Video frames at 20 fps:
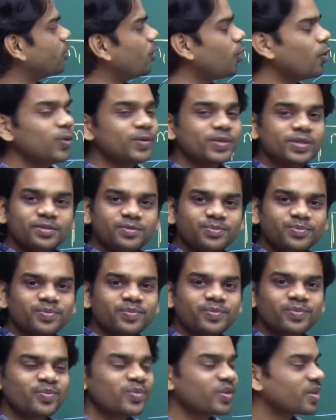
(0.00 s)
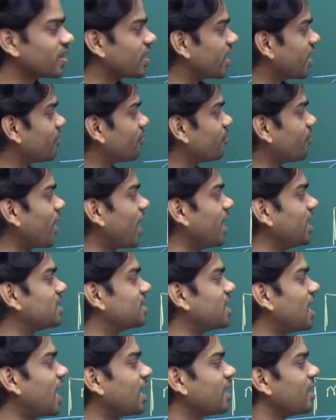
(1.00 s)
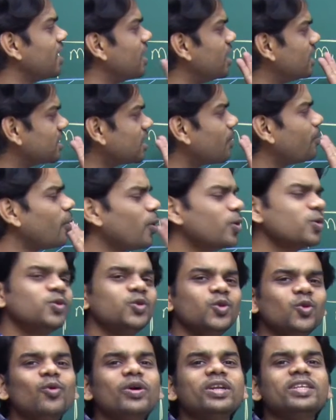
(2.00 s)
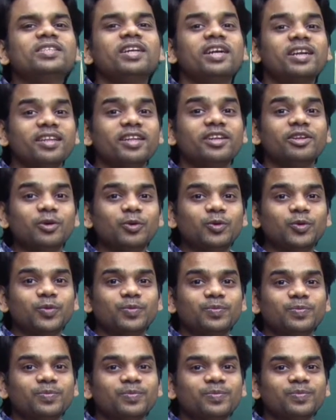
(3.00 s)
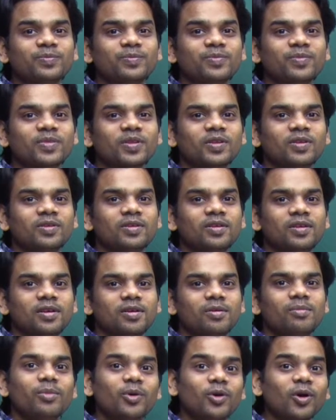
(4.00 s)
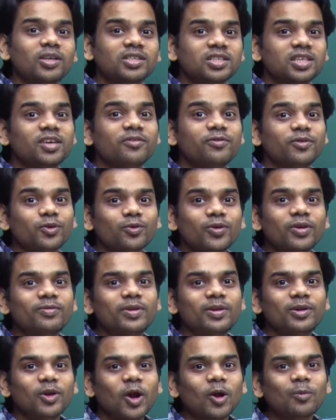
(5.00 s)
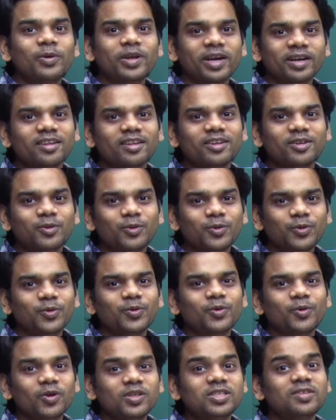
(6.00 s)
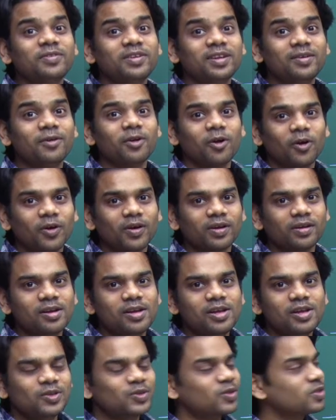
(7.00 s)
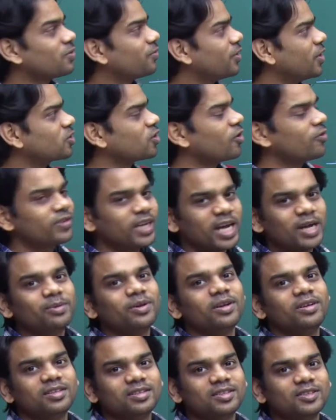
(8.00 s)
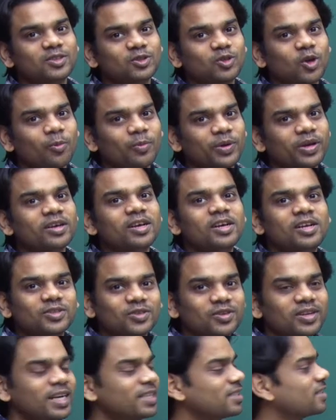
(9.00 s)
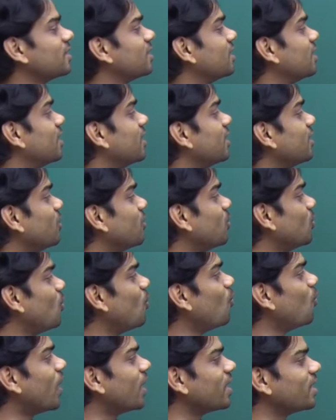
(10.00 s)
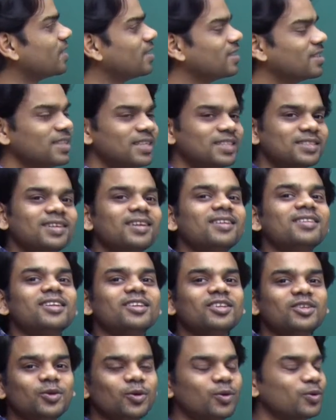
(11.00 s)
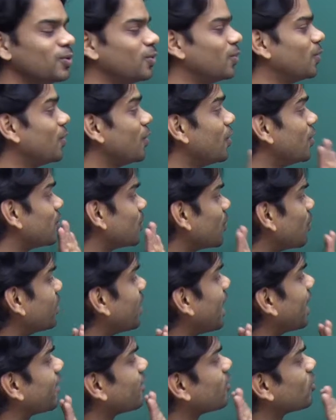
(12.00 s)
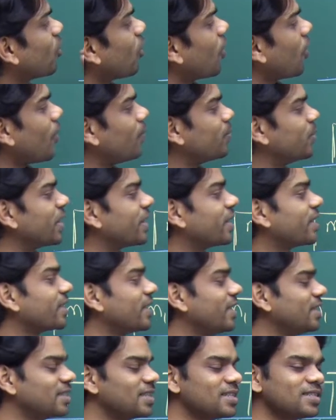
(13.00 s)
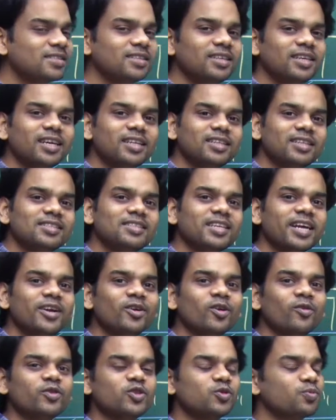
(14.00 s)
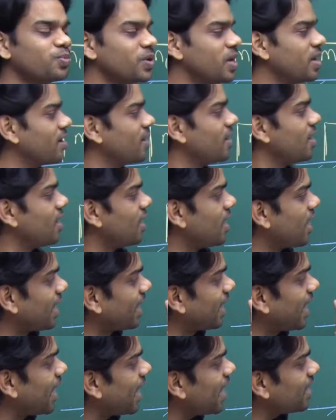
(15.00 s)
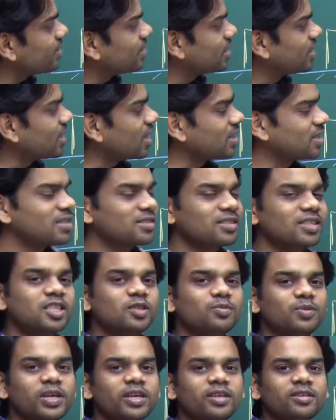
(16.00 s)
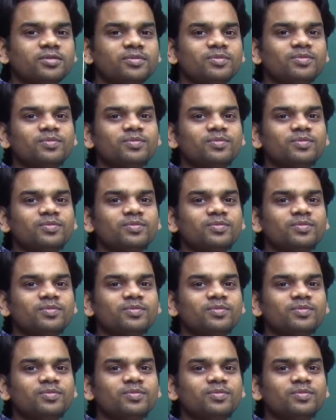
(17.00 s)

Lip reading: goes, it finds that, suppose u1 is greater than u2. Because if u1 will not be than u2, collision will never occur. So it's a waste of time learning this topic. So let's u1 is greater than u2, so that this object reaches this end of a spring, and as it touches the spring,